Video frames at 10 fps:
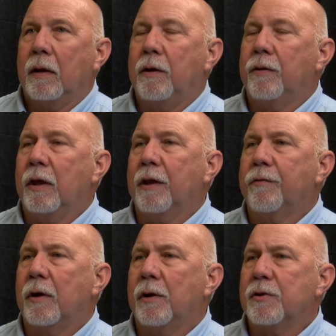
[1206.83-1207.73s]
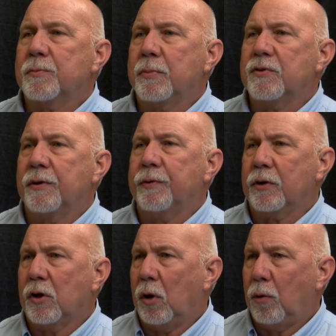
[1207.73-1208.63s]
Can you think of a
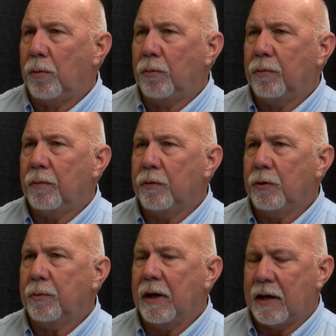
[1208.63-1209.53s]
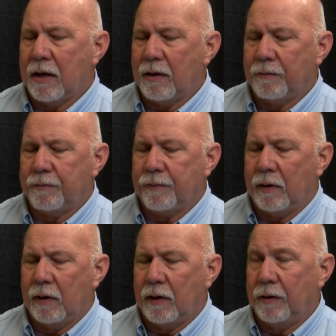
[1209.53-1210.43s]
specific goal you would have
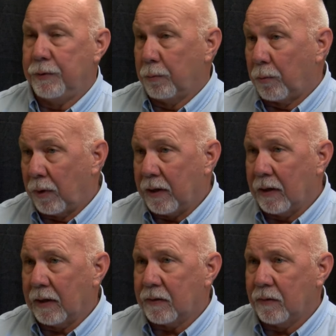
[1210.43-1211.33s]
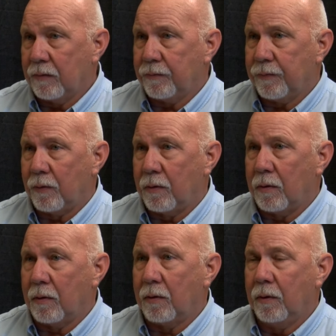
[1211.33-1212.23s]
if you were reelected
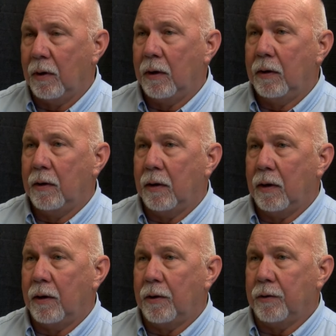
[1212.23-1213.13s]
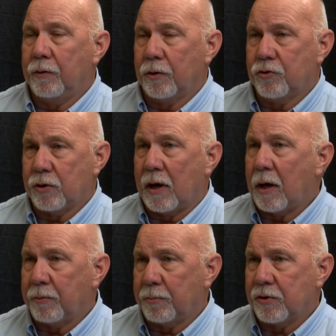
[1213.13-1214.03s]
for your
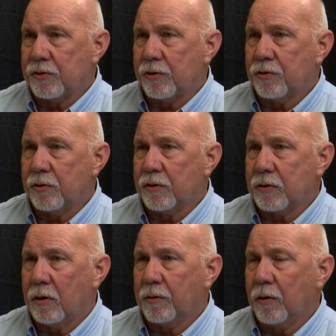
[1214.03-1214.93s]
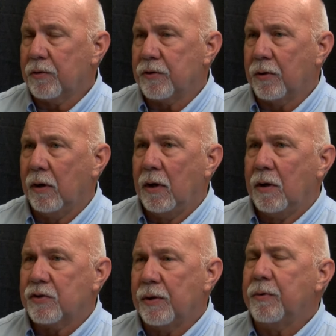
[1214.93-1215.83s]
job, your position as clerk? Or is there
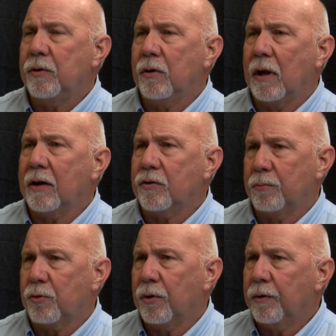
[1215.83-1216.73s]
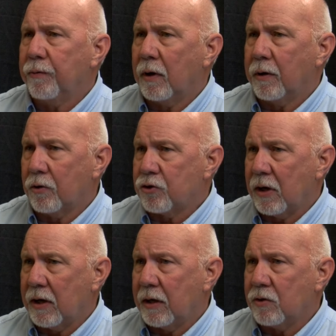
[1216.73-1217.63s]
something you'd like to improve on or
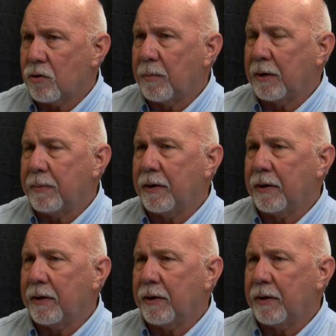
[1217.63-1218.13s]
change or make